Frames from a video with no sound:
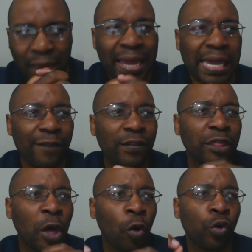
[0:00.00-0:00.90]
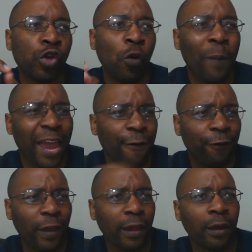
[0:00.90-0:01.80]
Even though you may
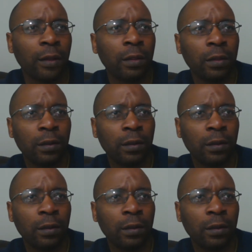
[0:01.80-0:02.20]
fail,